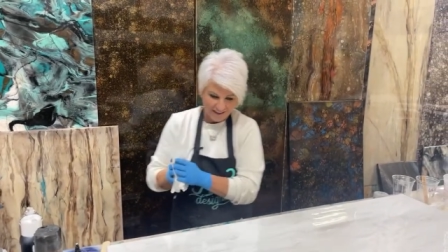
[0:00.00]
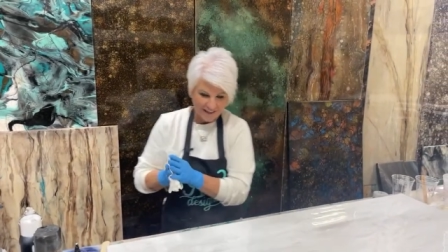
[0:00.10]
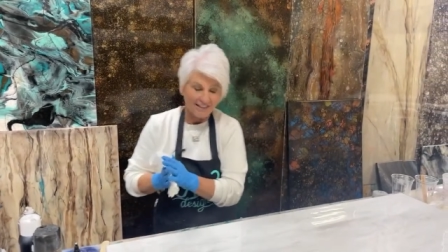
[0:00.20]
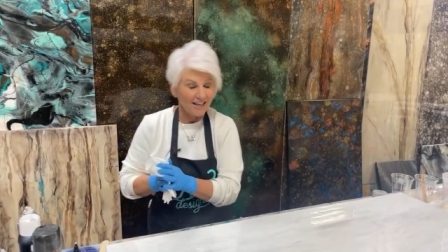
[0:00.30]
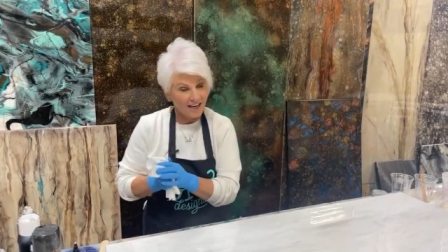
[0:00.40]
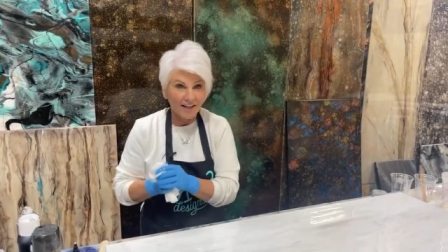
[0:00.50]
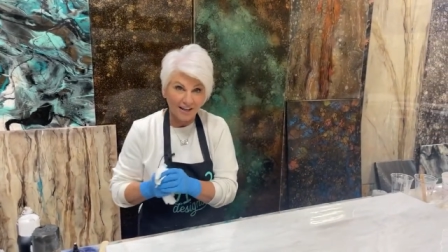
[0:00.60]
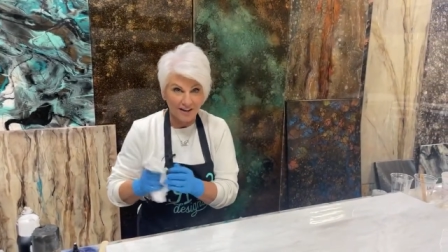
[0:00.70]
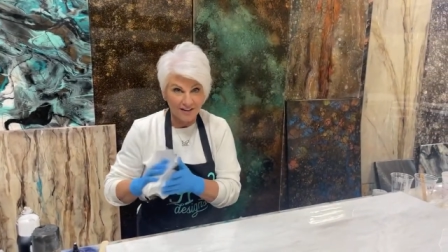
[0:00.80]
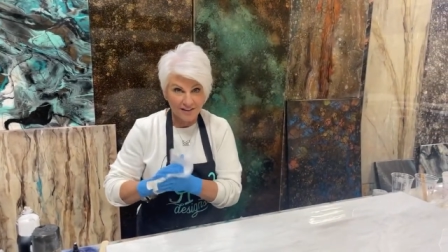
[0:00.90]
I tell
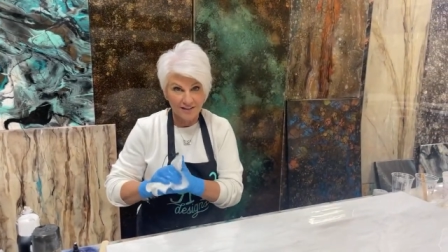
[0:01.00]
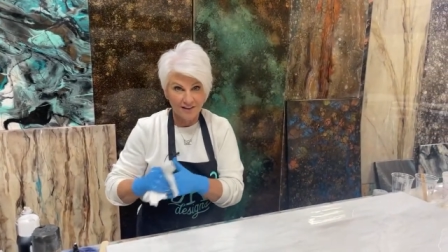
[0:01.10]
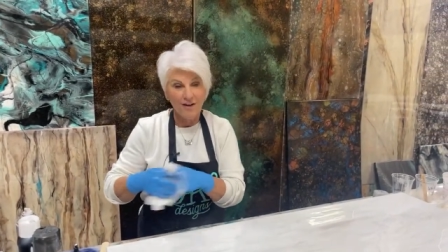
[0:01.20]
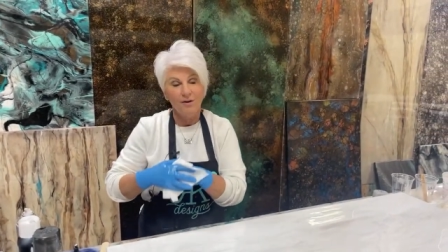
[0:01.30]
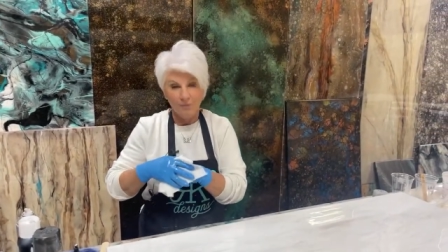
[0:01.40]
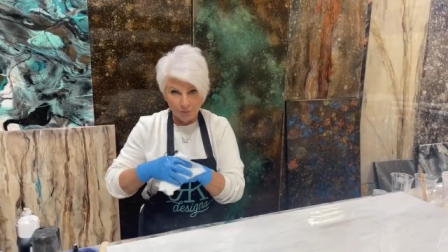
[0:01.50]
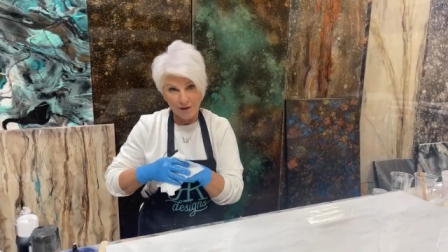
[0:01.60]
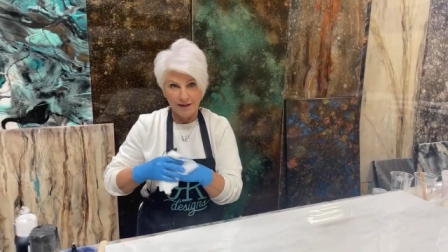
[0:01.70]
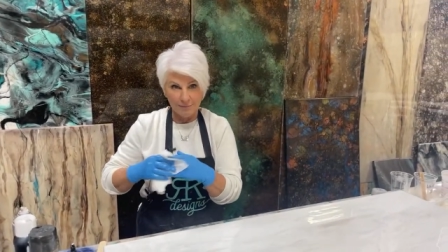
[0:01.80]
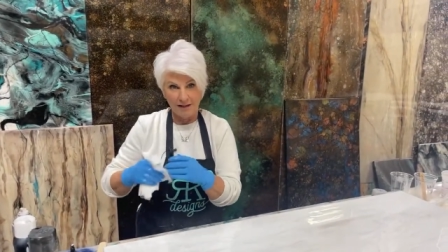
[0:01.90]
you
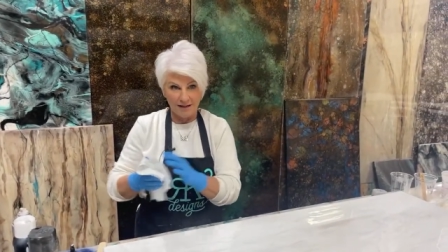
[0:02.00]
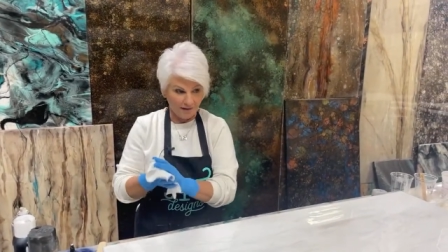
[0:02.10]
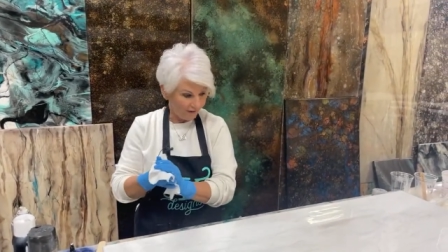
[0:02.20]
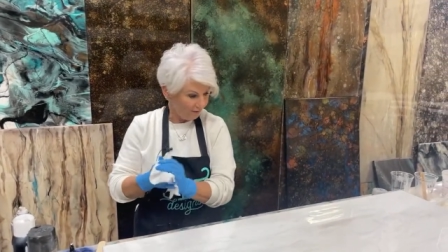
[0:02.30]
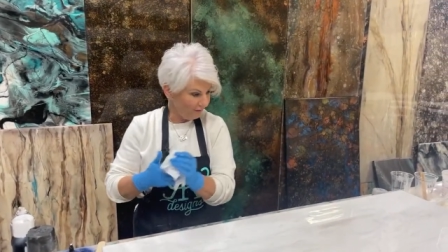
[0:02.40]
what I'm going to do.